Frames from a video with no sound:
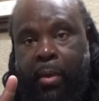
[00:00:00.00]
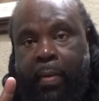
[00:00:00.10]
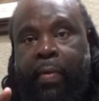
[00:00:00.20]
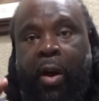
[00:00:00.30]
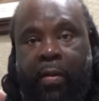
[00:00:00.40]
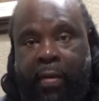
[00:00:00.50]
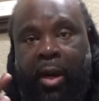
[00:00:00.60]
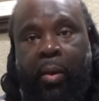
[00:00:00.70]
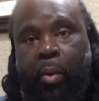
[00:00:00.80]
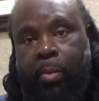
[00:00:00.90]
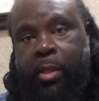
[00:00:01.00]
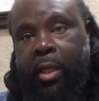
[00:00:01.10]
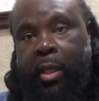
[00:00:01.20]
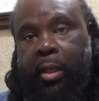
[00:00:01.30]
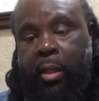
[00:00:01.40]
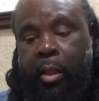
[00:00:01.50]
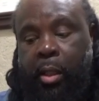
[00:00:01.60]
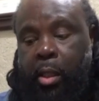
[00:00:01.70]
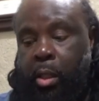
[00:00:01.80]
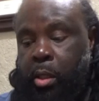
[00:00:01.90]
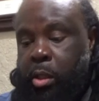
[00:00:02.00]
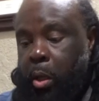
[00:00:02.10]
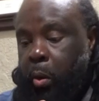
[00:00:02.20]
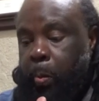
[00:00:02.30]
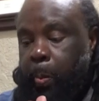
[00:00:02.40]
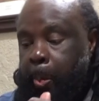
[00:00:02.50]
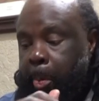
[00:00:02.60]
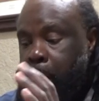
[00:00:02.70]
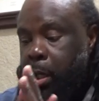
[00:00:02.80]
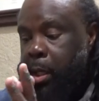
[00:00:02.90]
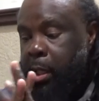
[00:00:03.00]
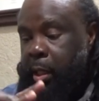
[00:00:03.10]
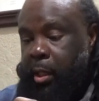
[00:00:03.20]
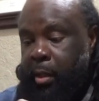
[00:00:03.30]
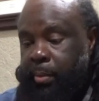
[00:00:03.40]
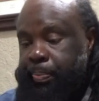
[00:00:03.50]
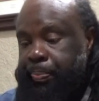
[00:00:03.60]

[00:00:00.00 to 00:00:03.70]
if y'all follow what I'm saying. So, uh,